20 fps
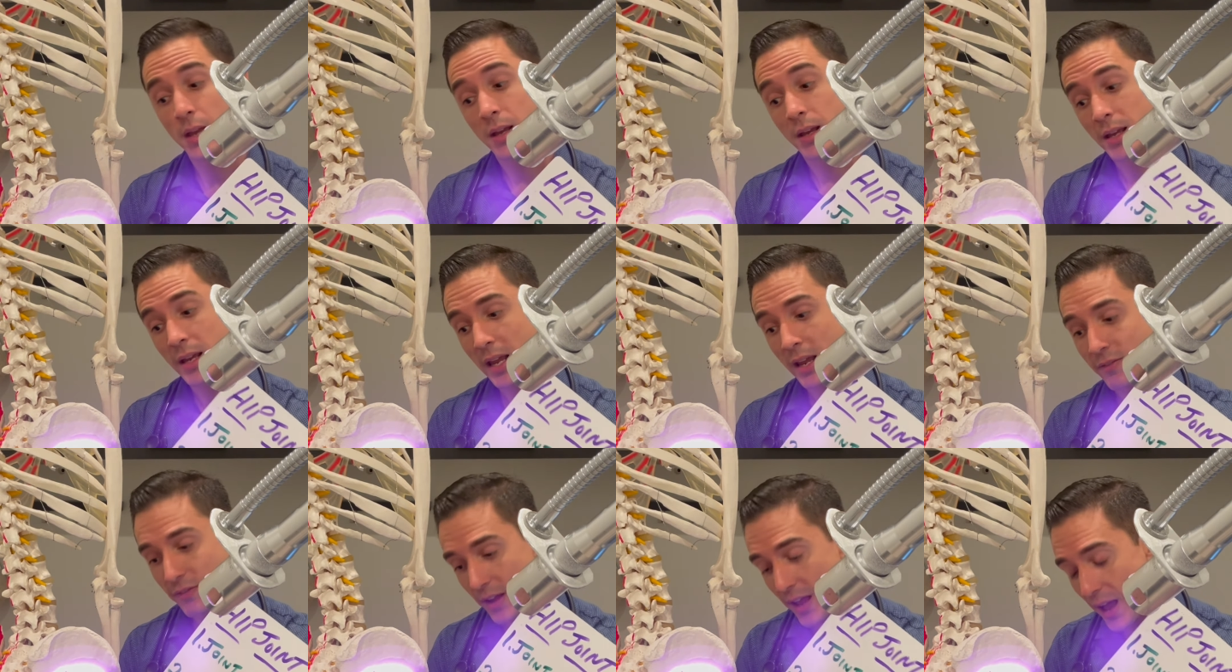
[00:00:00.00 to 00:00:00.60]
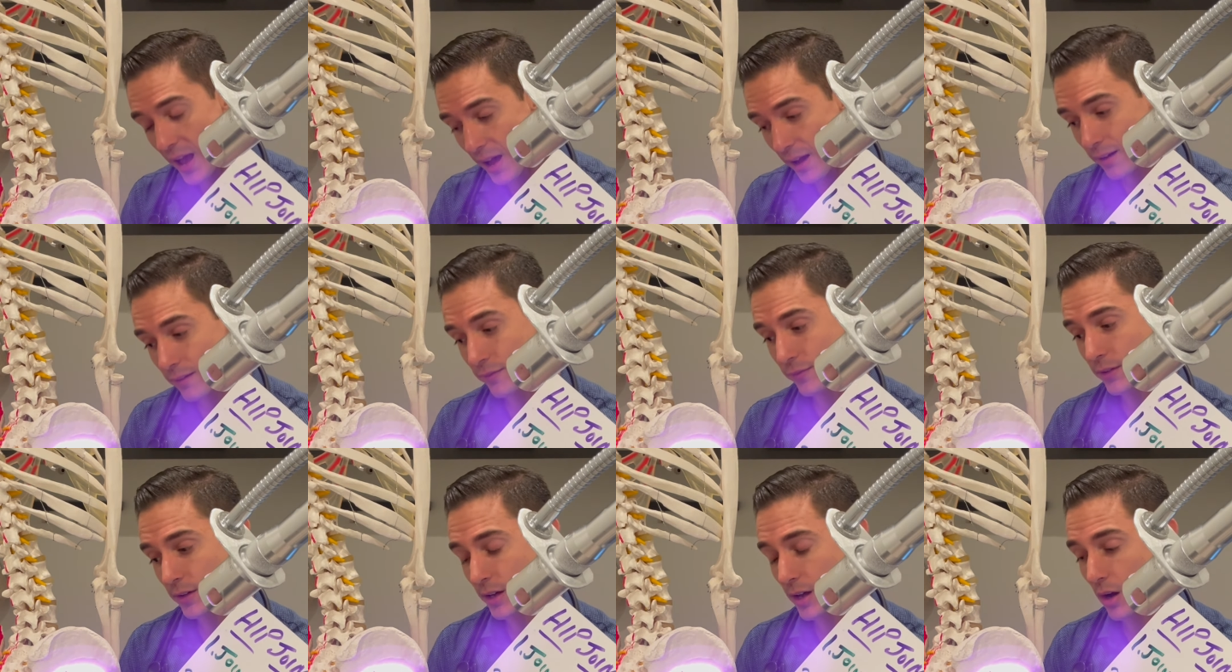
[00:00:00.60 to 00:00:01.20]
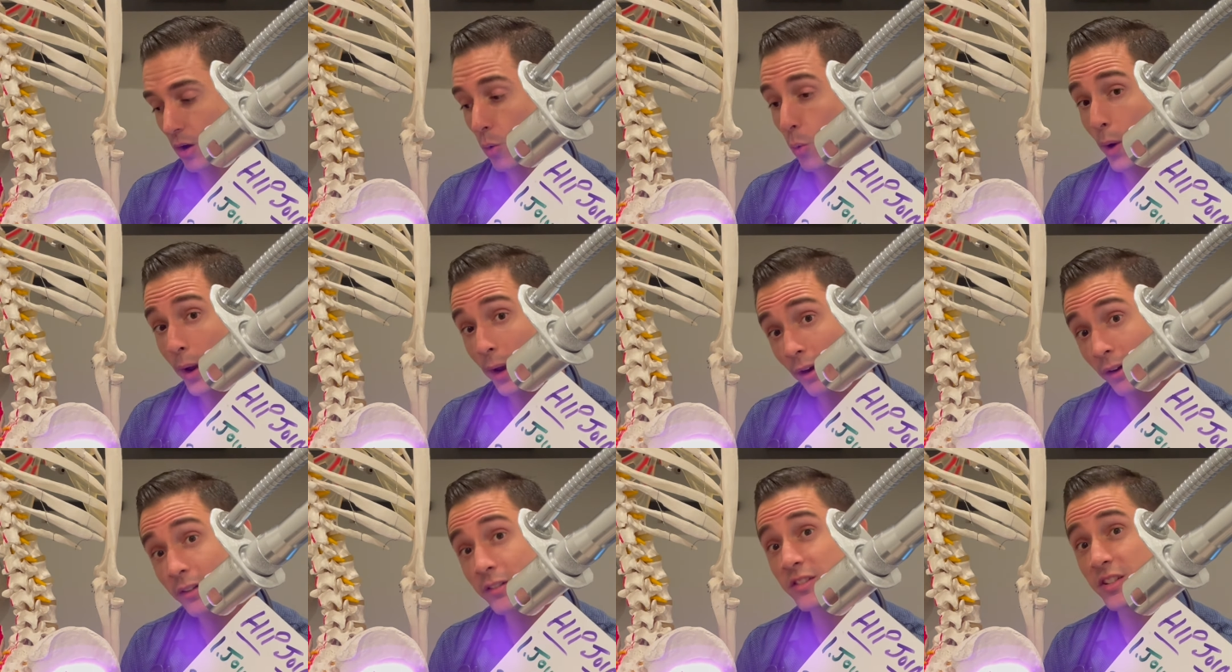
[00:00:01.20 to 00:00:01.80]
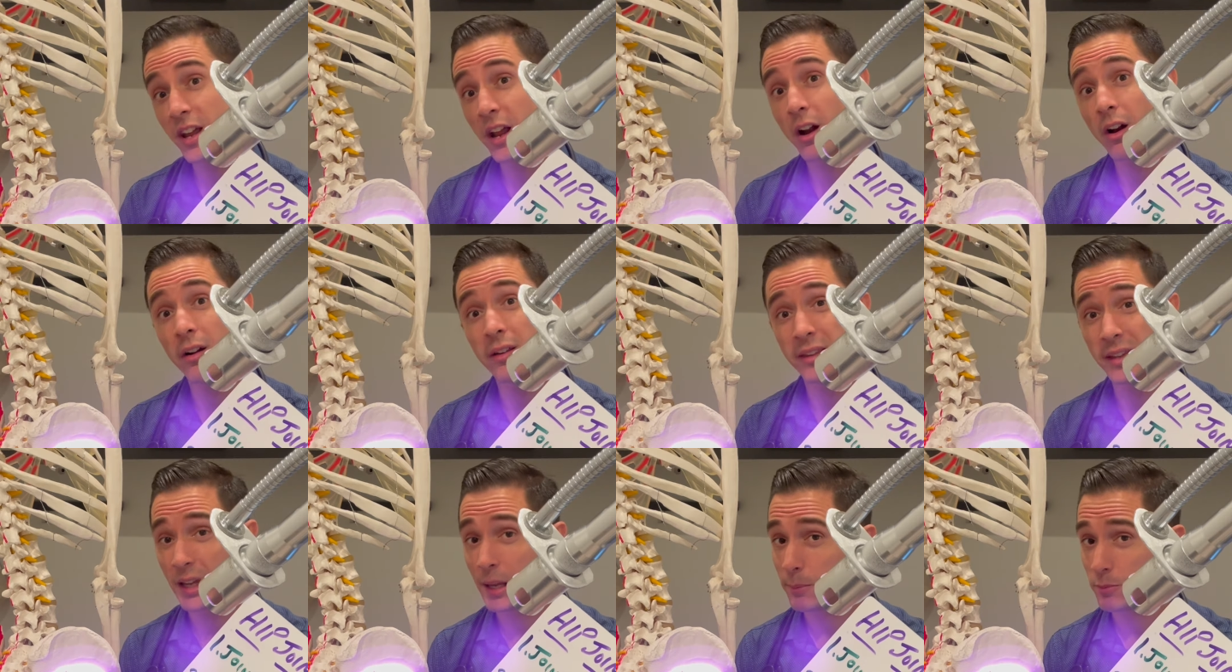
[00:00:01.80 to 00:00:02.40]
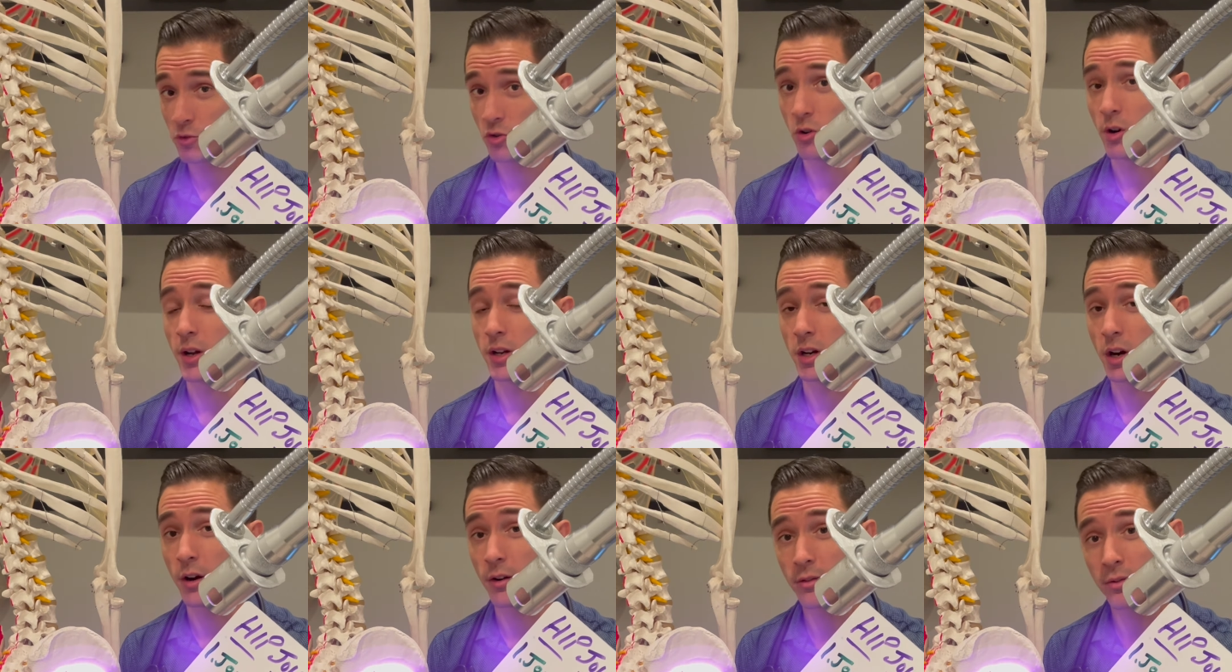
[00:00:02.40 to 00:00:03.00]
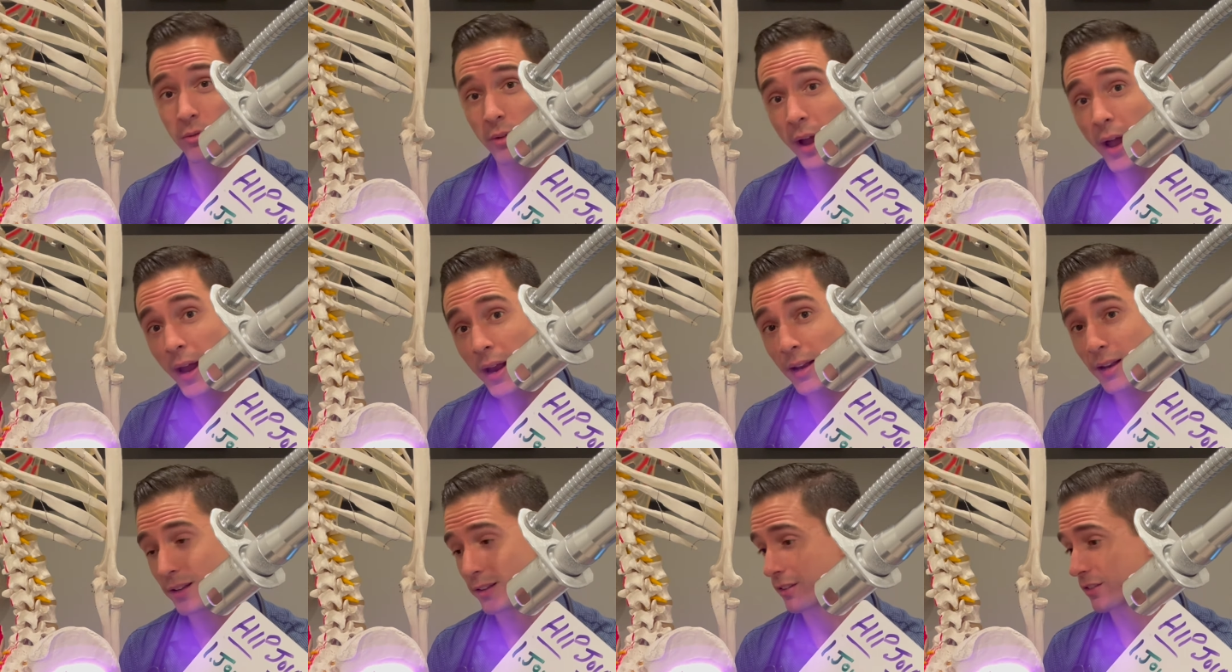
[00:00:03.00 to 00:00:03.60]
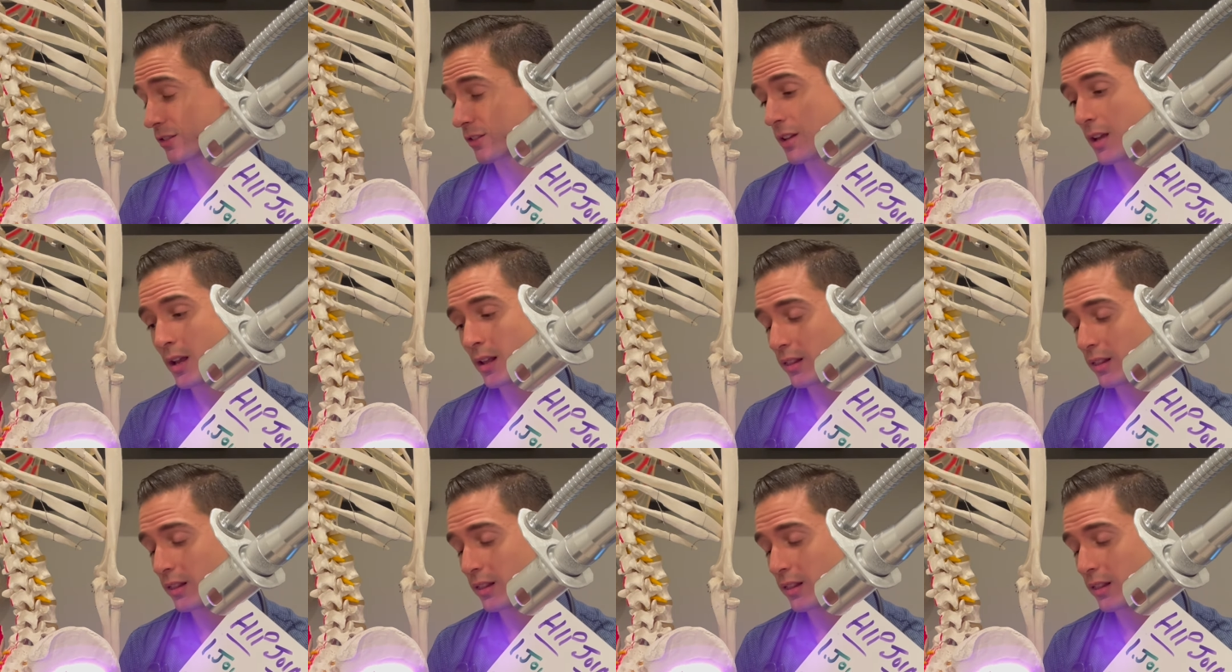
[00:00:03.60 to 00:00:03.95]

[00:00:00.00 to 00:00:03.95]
if you have wear and tear on the hip joint, arthritis,